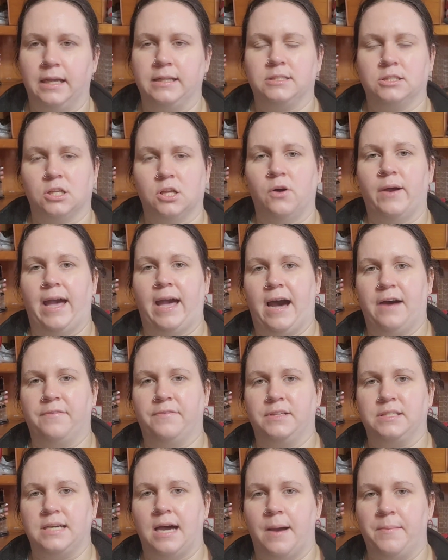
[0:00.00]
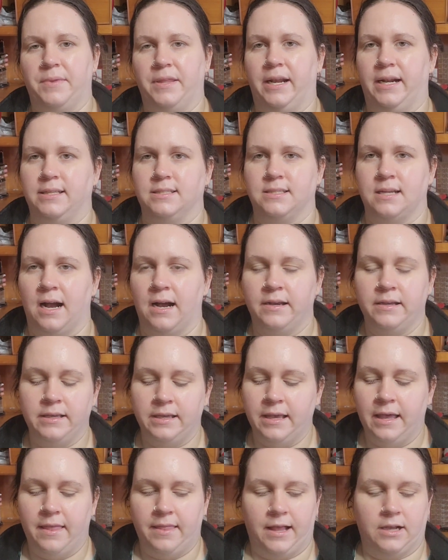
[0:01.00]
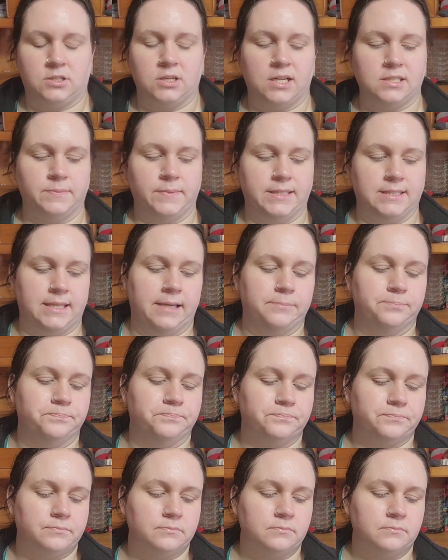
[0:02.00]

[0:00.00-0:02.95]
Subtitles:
it's glowy half the time and then it's not. That drives me insane.